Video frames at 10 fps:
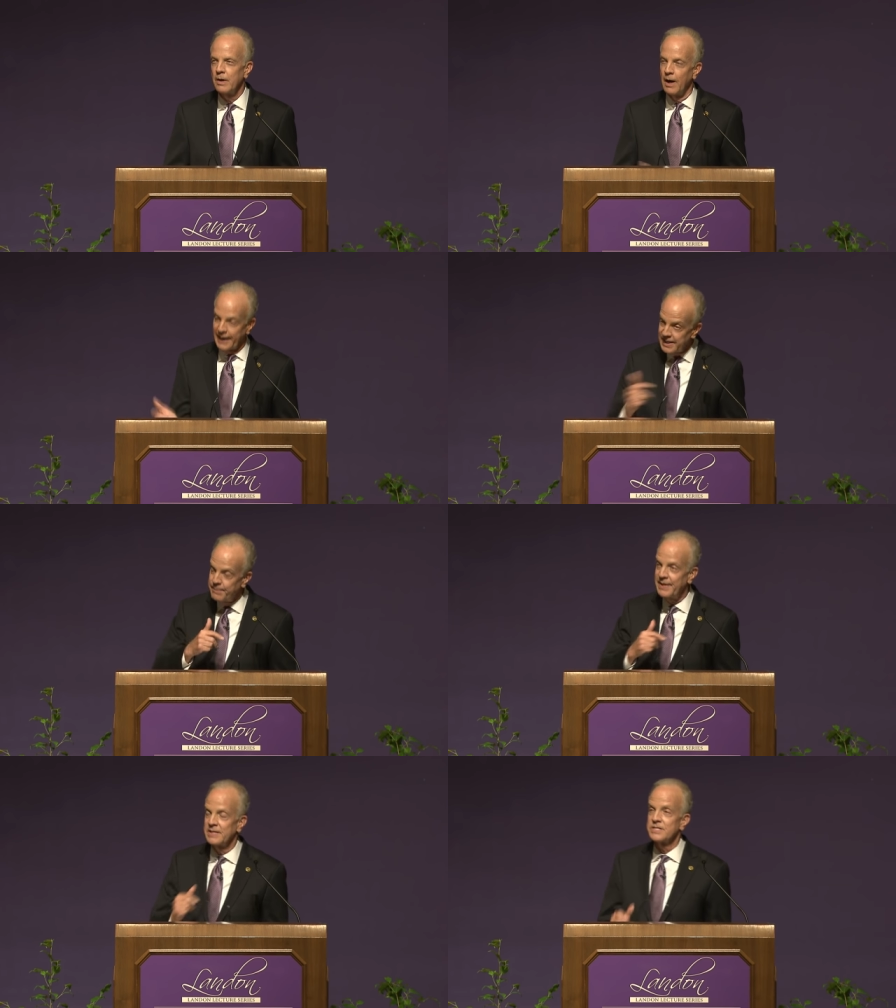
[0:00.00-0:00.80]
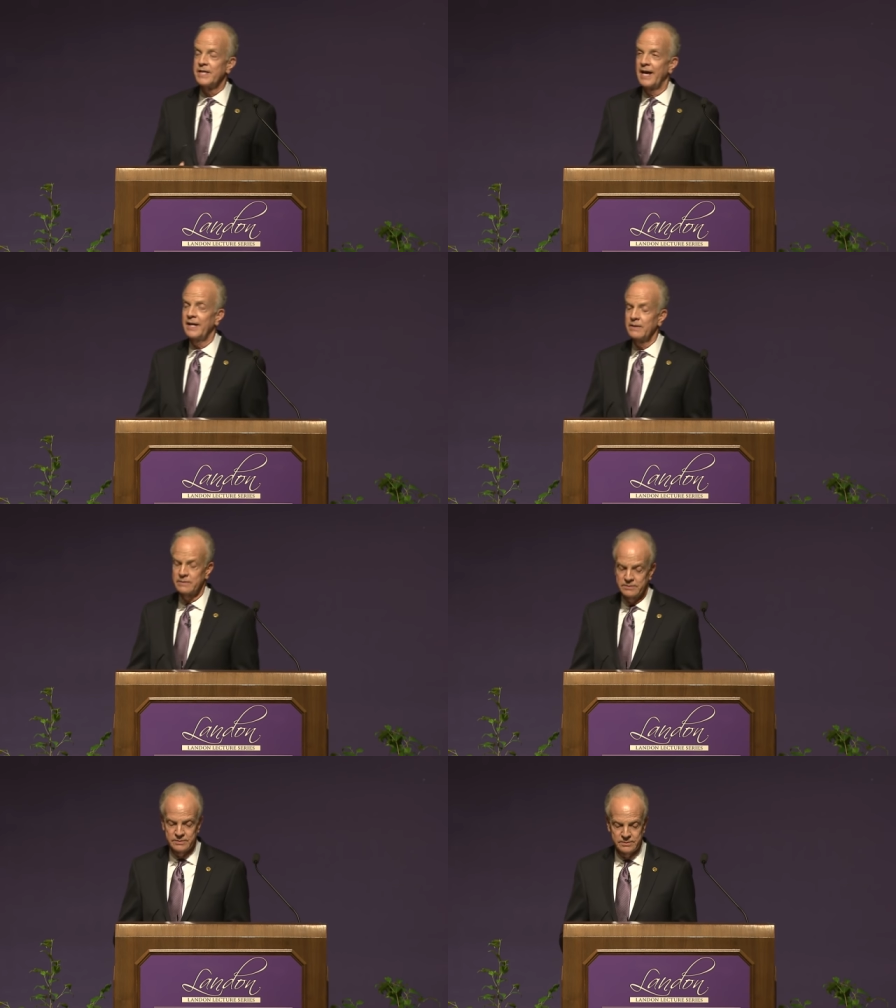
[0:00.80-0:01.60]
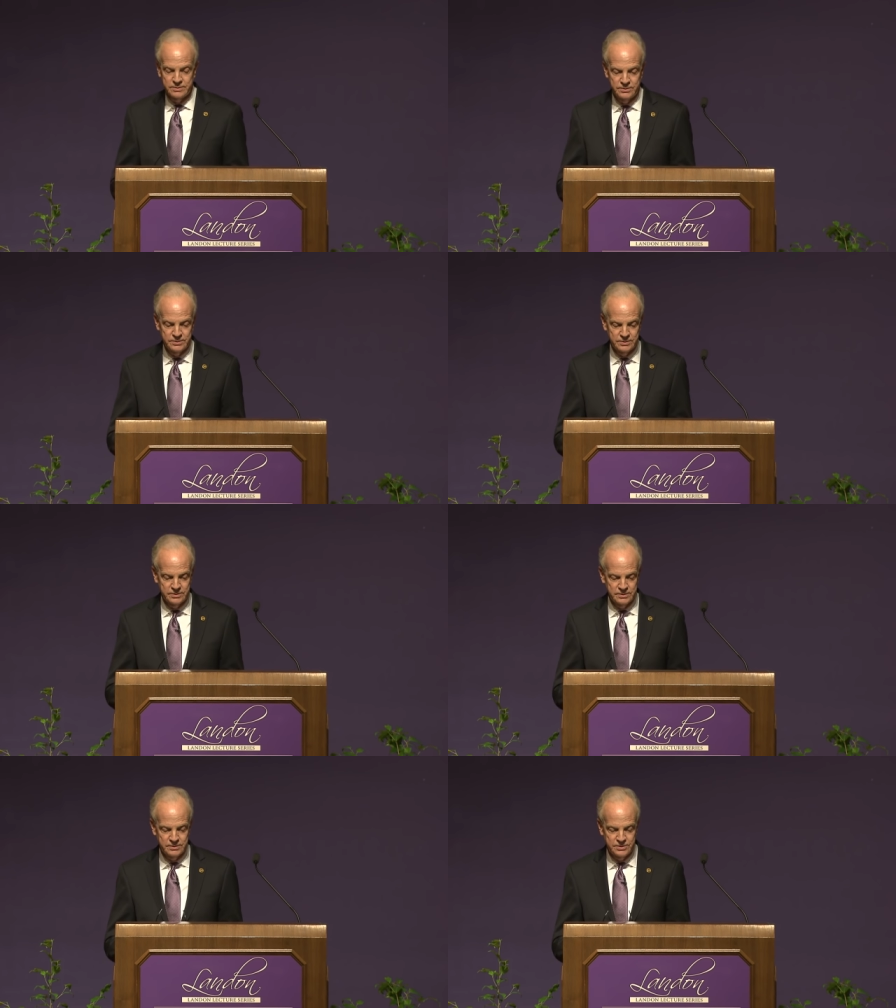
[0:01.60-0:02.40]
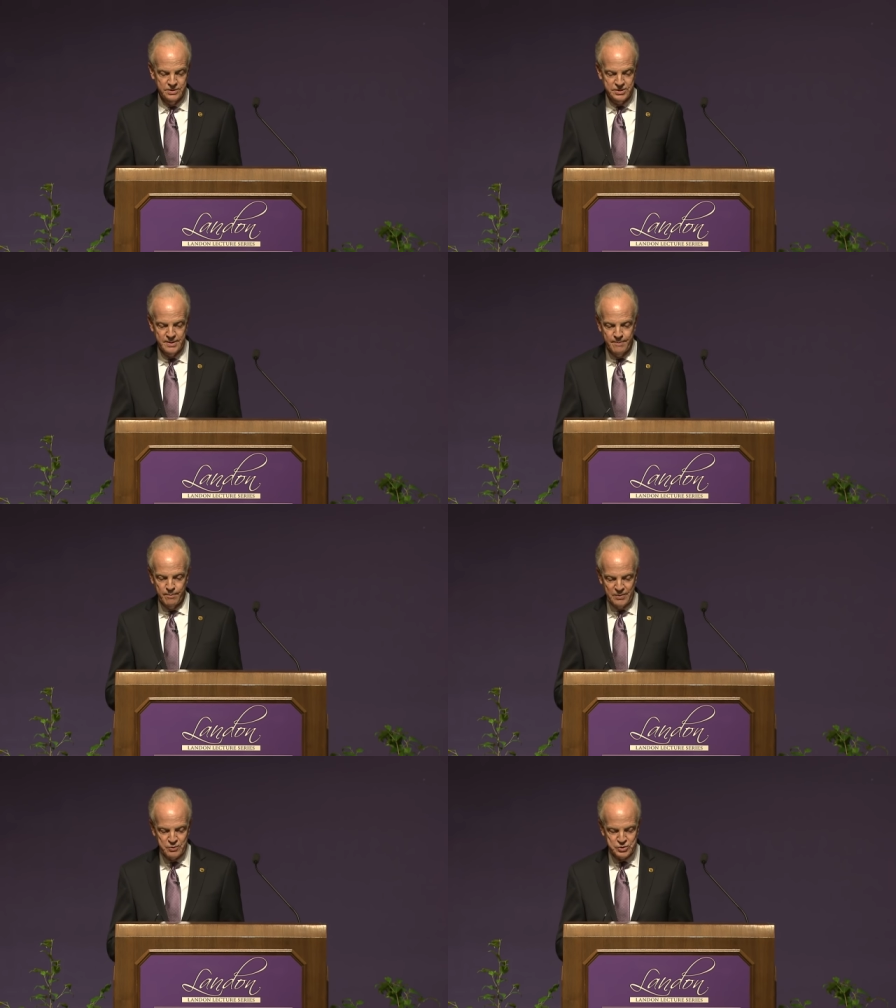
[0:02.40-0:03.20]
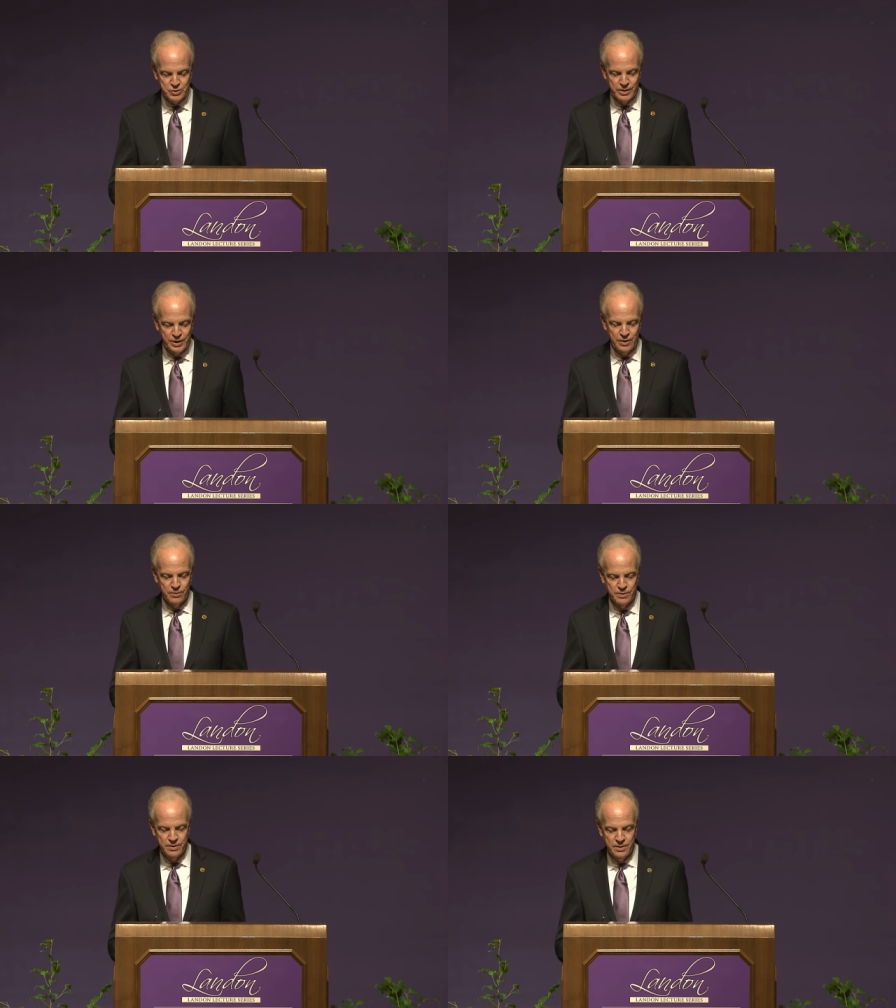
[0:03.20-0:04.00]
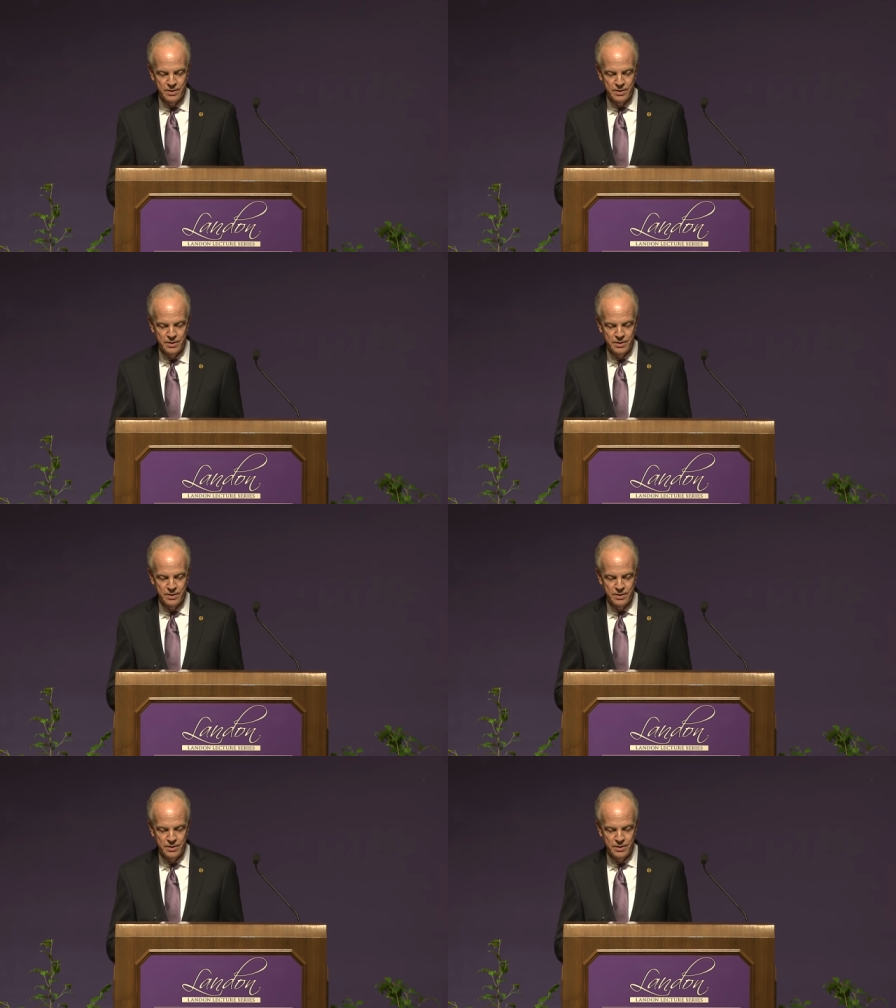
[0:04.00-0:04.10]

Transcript: On Independence Day, just a month or so ago,